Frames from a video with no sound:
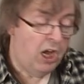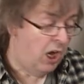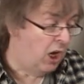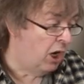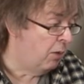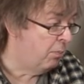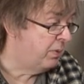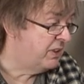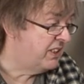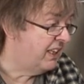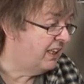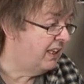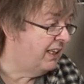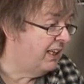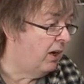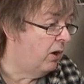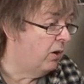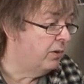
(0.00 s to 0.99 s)

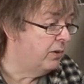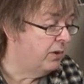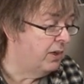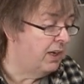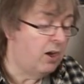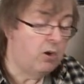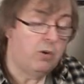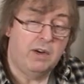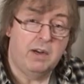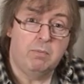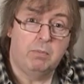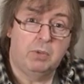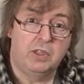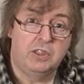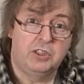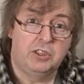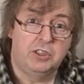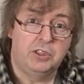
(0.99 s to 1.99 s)
particularly on lower end
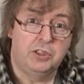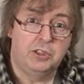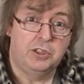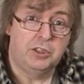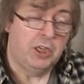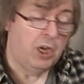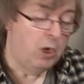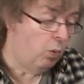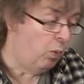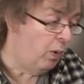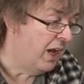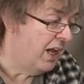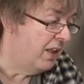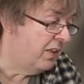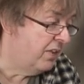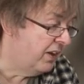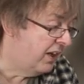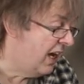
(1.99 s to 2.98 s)
printers,
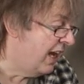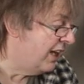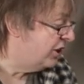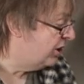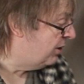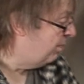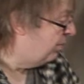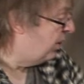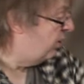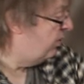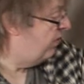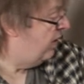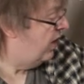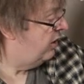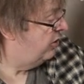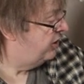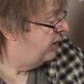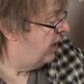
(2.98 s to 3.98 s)
where the custom
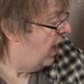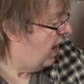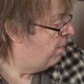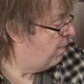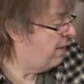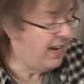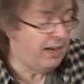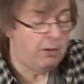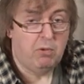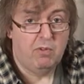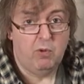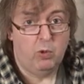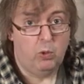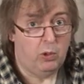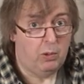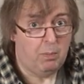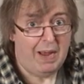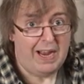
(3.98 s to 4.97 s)
profiles that I make with
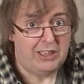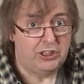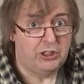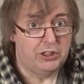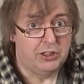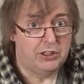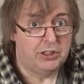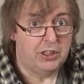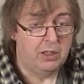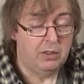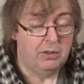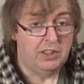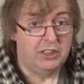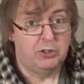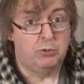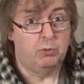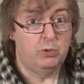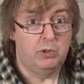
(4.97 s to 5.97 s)
all the patches on
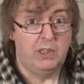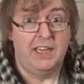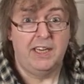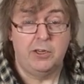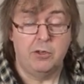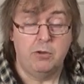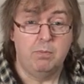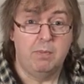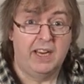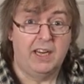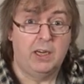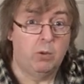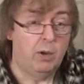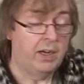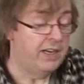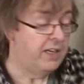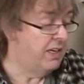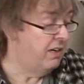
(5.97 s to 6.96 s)
this really do make
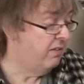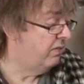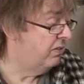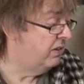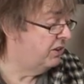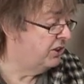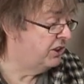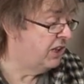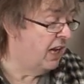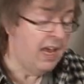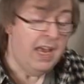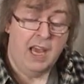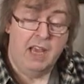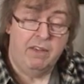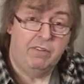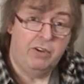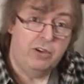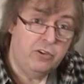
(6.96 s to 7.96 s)
quite a difference.
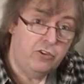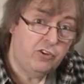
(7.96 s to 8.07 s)
If you're